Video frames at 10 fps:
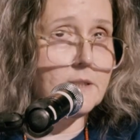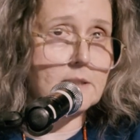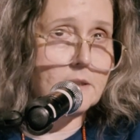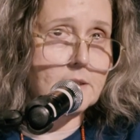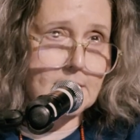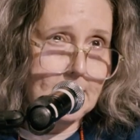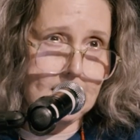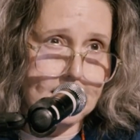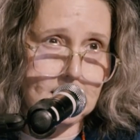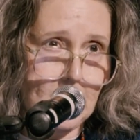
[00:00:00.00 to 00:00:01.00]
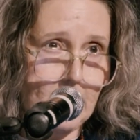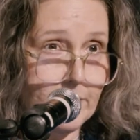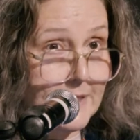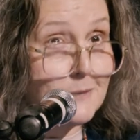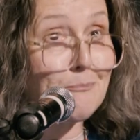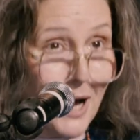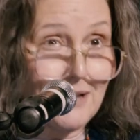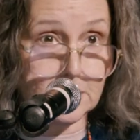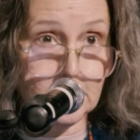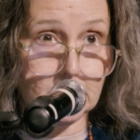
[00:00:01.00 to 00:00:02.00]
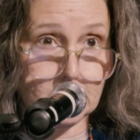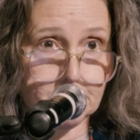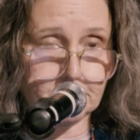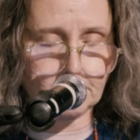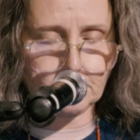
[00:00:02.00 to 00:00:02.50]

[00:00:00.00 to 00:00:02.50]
It's not a nice to have, it's politics.